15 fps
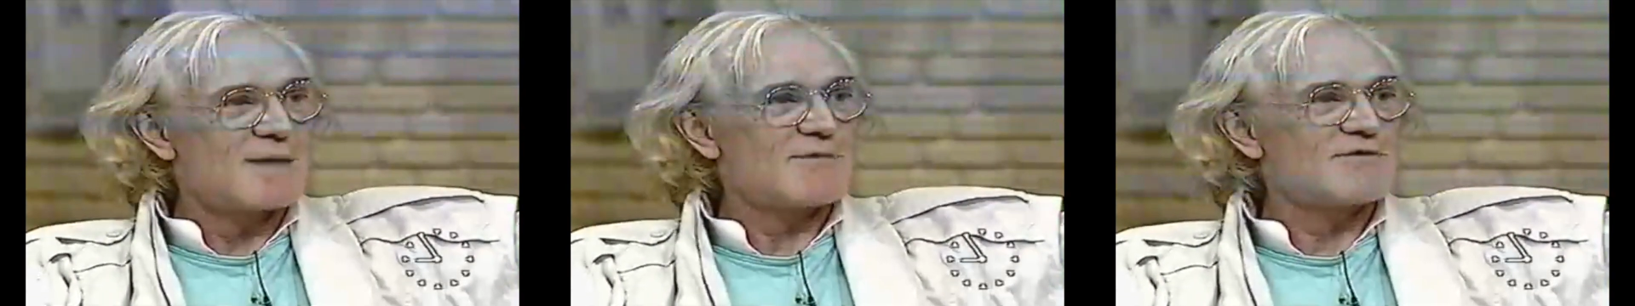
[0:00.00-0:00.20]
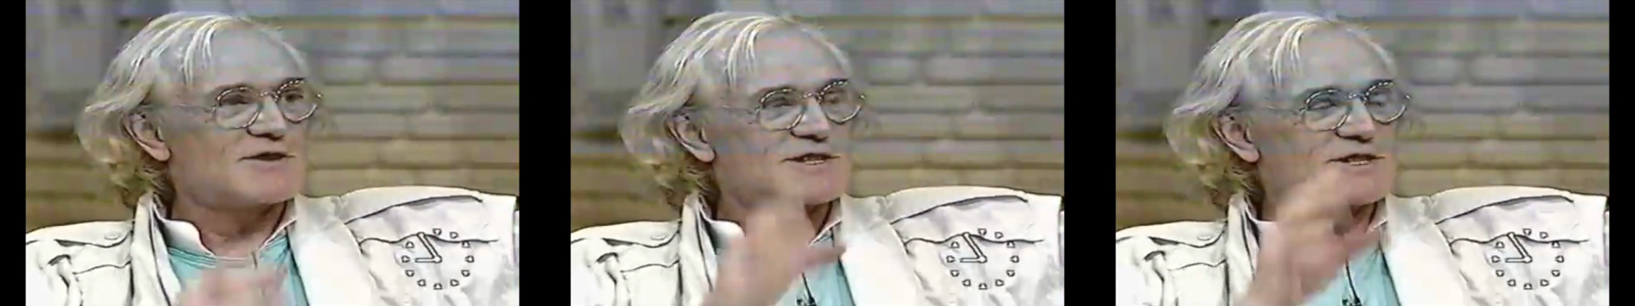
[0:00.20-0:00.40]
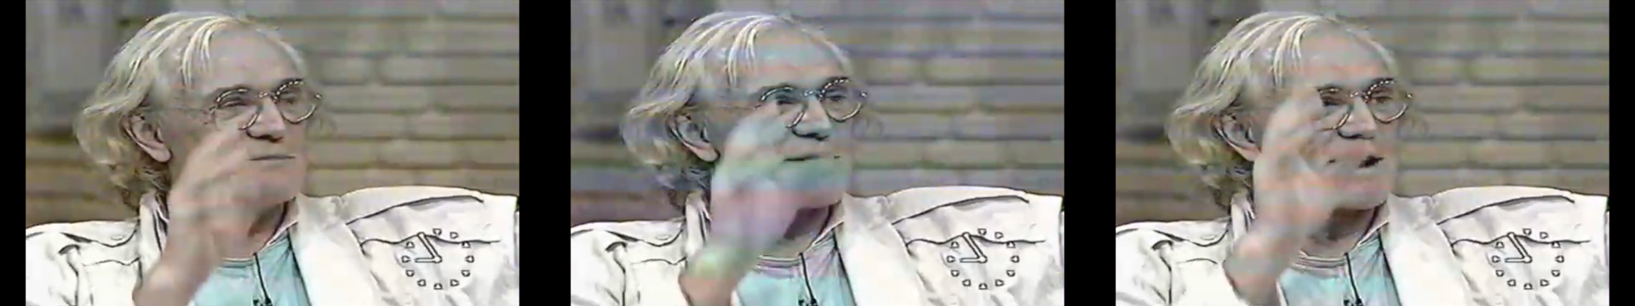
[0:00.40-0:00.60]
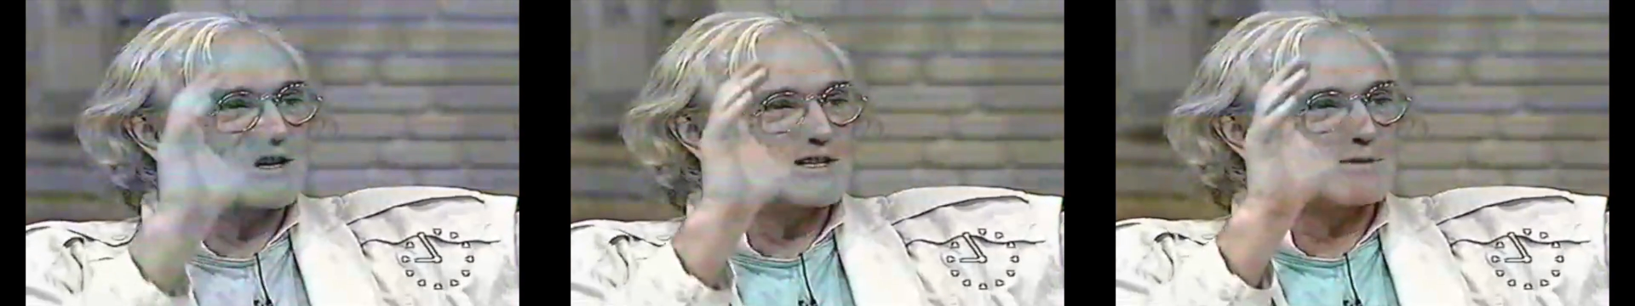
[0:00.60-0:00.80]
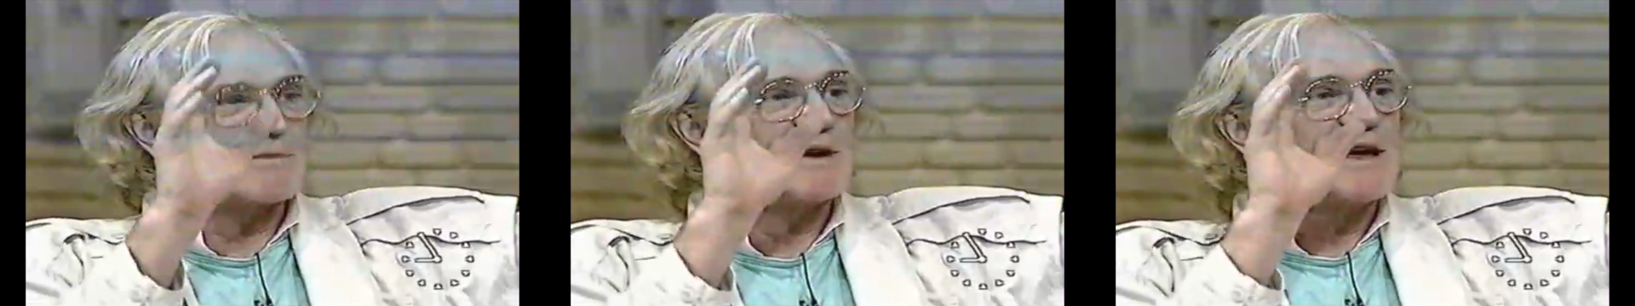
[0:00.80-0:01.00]
I prefer to see the
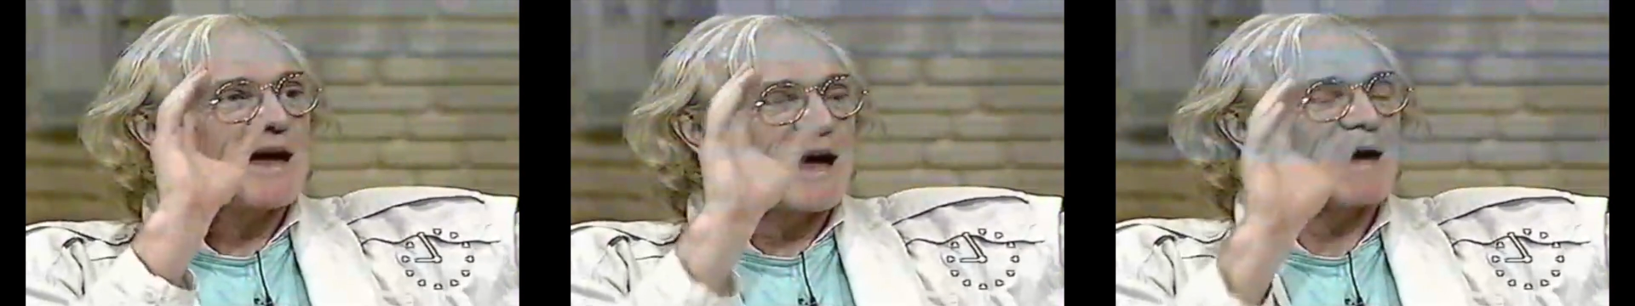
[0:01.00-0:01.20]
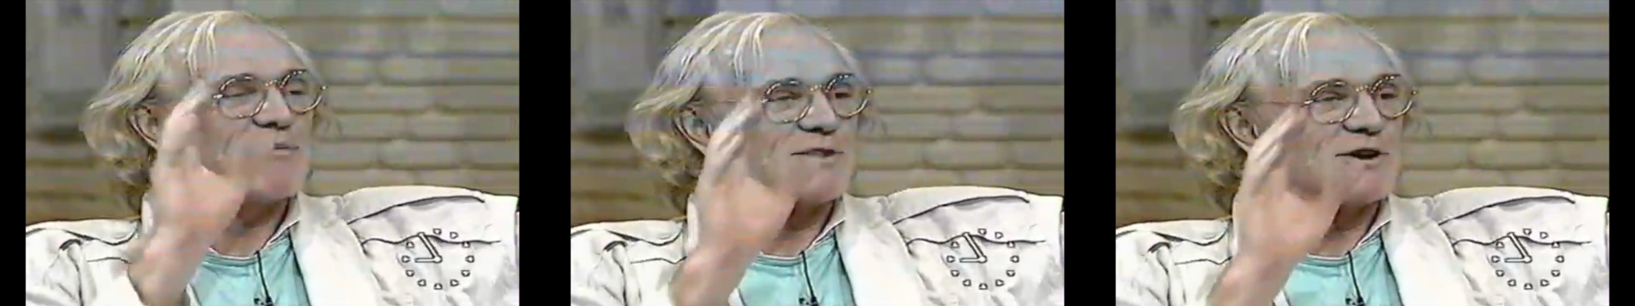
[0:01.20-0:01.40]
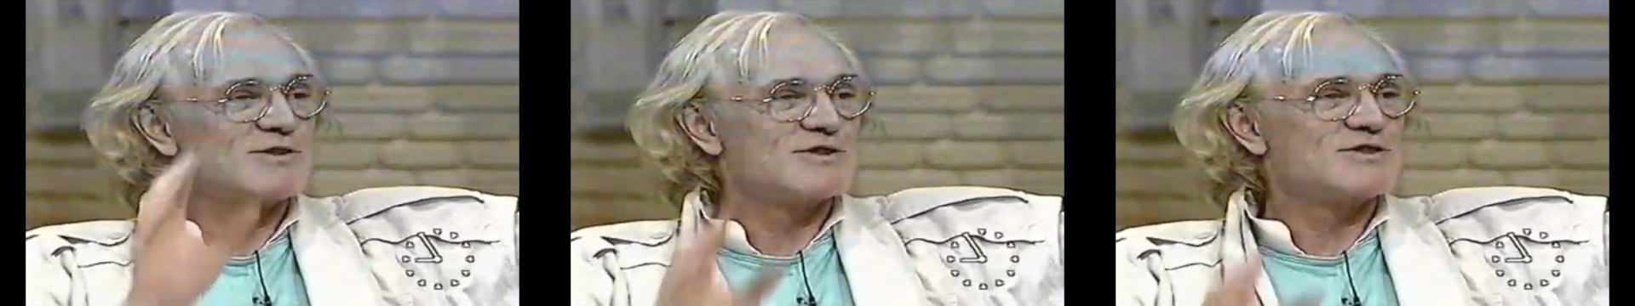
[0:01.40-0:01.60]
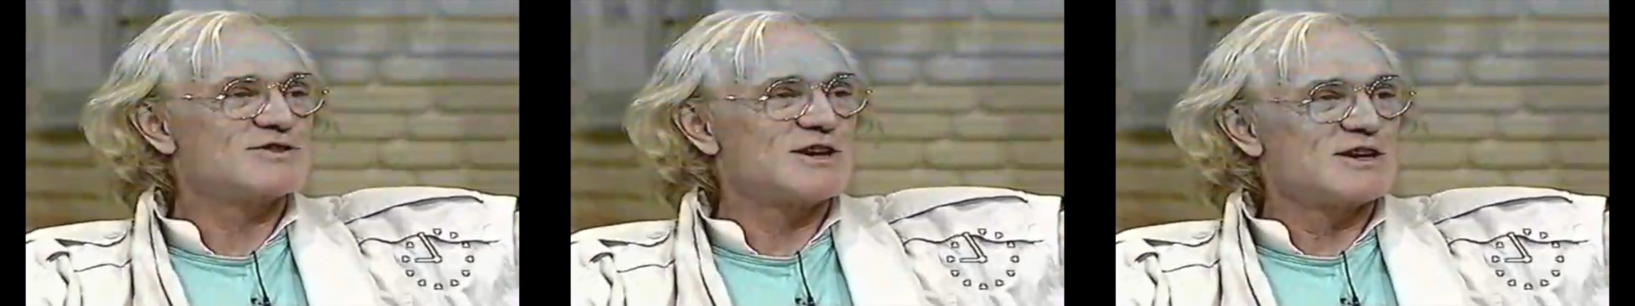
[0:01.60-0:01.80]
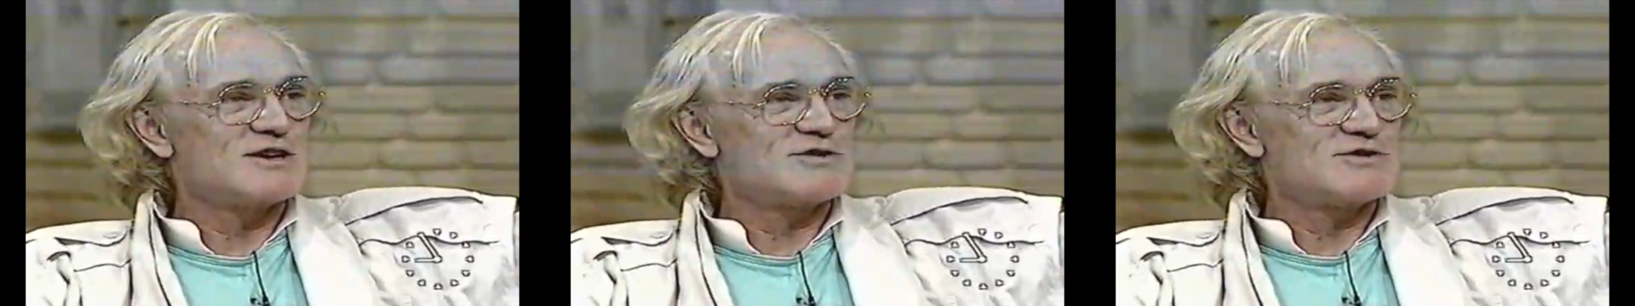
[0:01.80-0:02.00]
magnetism happen on the
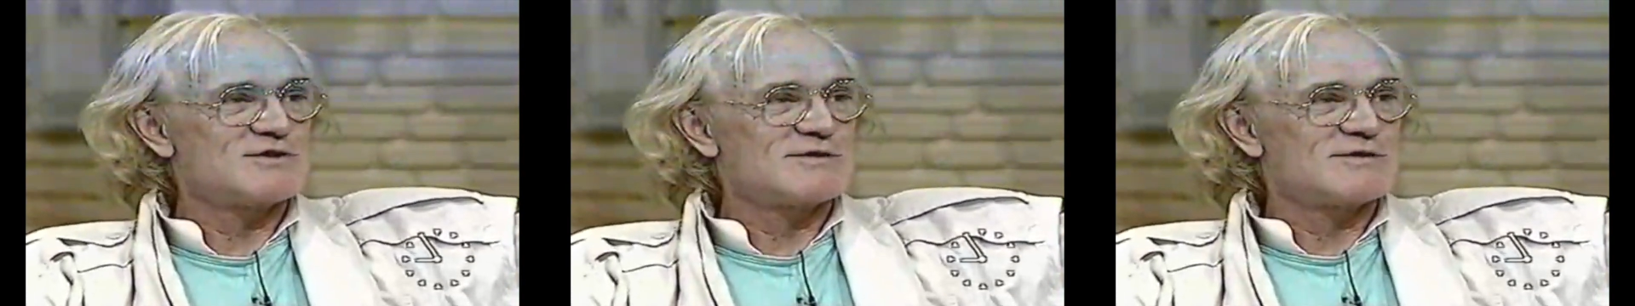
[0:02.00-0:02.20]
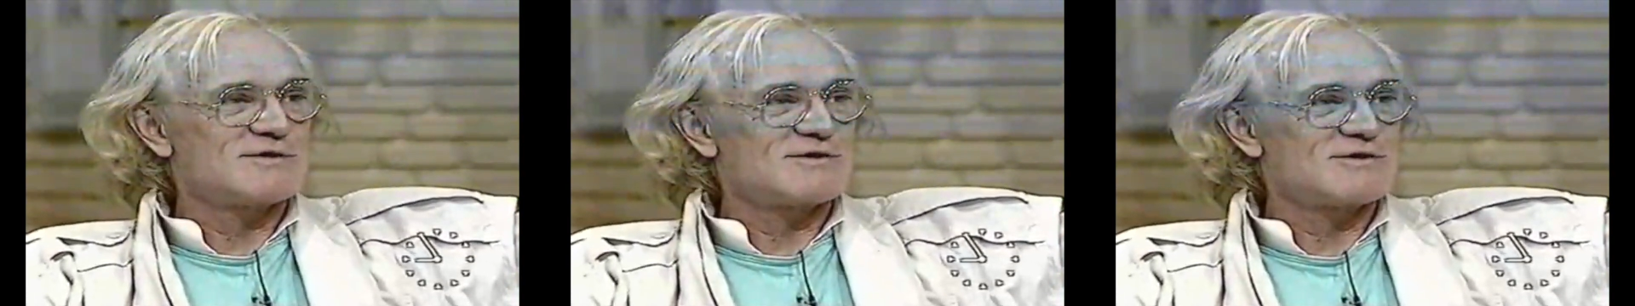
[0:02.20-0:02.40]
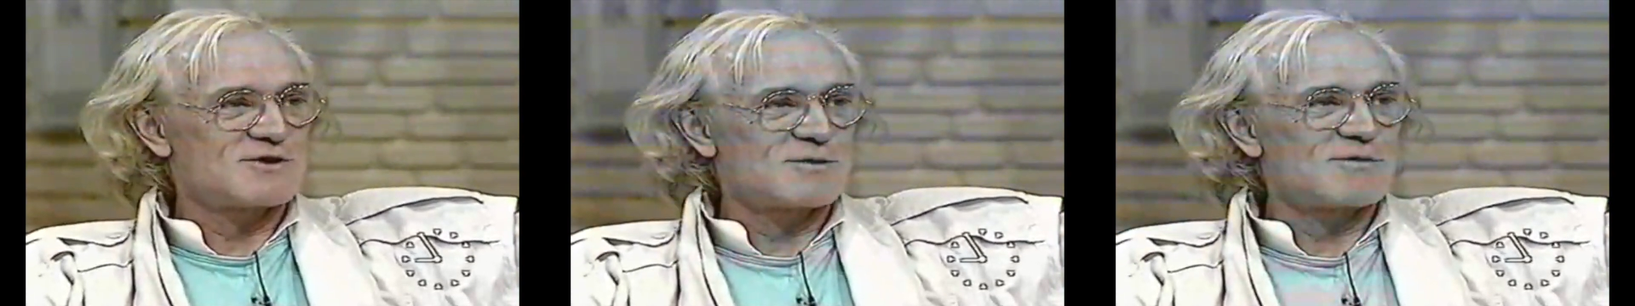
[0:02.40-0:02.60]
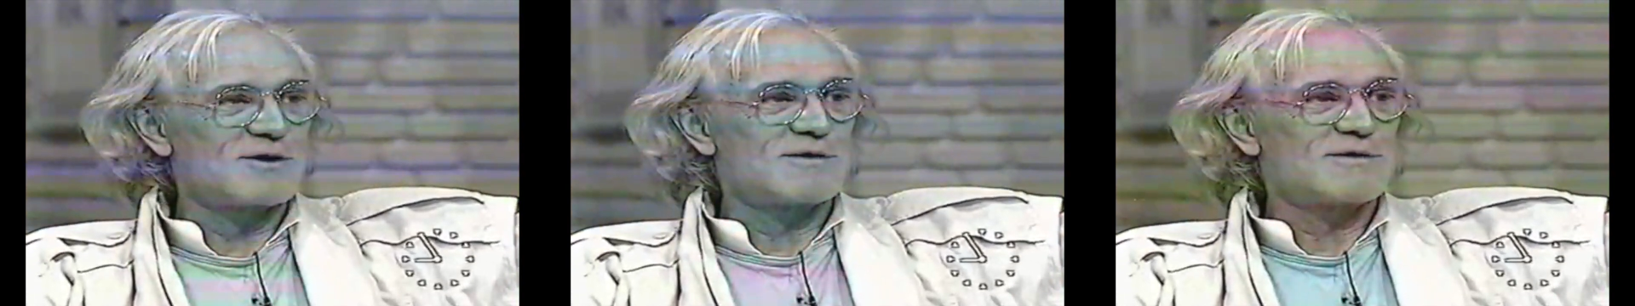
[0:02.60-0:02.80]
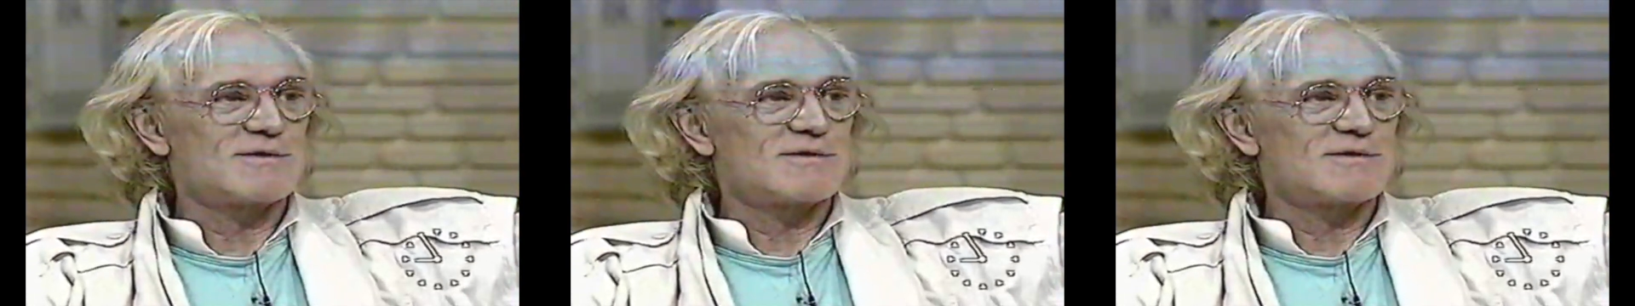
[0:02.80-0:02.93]
stage mm. somehow.